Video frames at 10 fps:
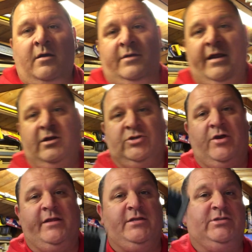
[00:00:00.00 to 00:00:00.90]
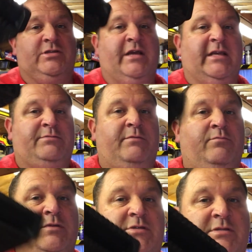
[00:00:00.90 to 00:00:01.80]
Then I tried disattachment,
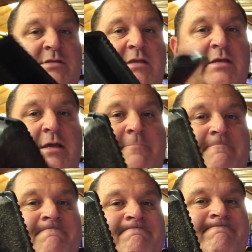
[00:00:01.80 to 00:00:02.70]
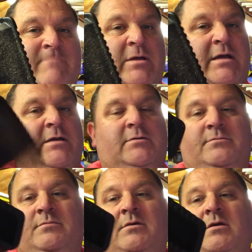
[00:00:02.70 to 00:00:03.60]
which is the, um, wow,
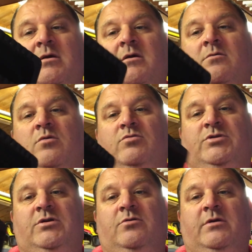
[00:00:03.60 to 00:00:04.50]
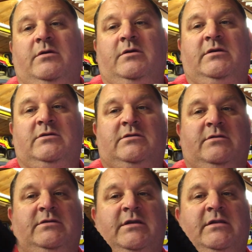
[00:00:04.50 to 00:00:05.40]
what would you call it? It's
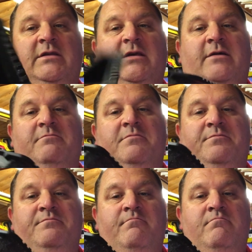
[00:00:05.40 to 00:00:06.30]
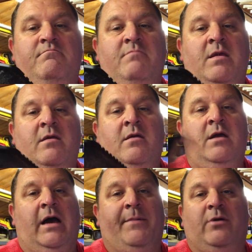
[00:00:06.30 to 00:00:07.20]
Is it the um,
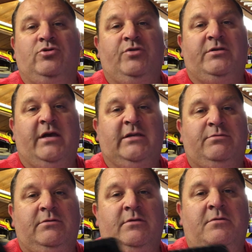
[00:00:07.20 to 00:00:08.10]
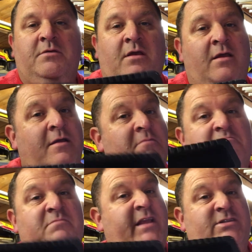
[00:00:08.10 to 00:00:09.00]
upholstery attachment?
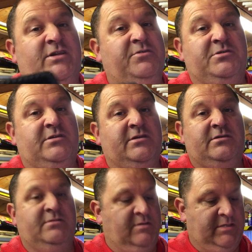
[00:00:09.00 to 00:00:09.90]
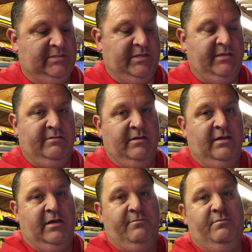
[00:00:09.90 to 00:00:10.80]
Next to useless, honestly.
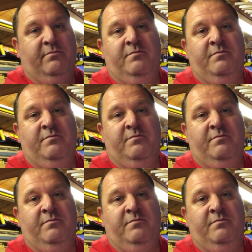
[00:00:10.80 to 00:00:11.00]
Um,